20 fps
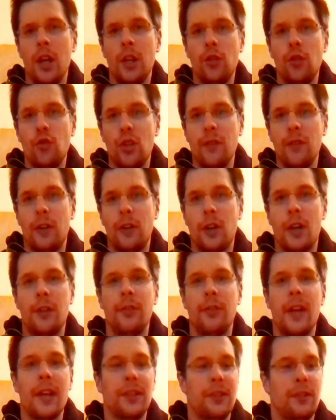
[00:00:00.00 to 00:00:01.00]

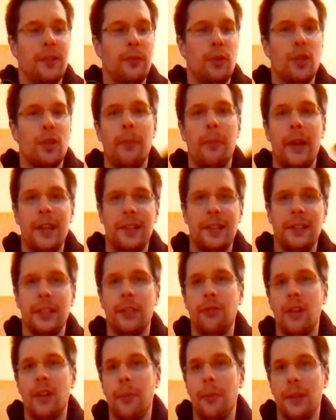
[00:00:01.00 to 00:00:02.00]
G400s, which is basically a
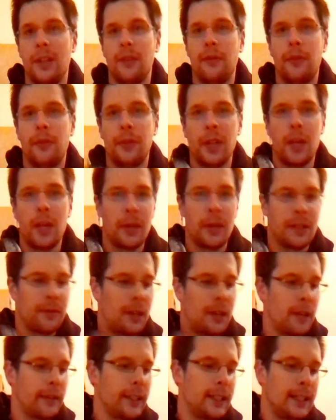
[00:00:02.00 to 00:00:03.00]
replica for the
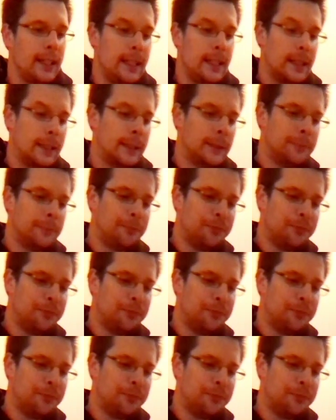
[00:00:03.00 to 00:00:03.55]
MX518.